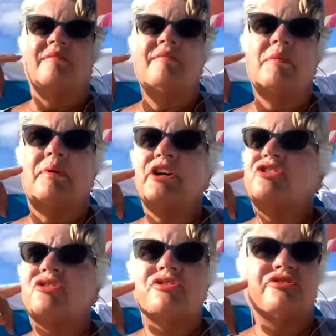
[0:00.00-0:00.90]
But
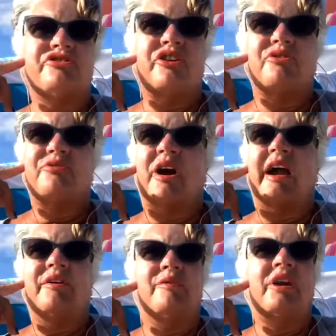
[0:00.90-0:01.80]
you're so
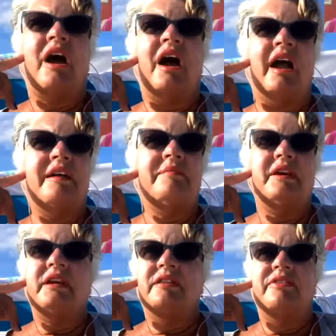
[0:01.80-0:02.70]
right. When I'm
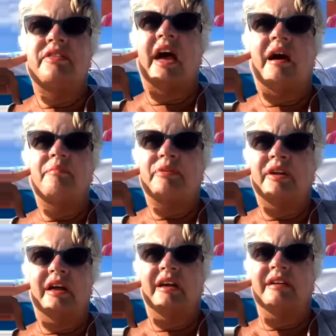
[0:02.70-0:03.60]
in that
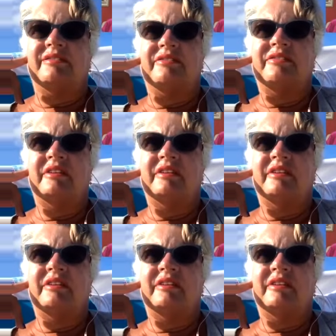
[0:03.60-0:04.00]
place,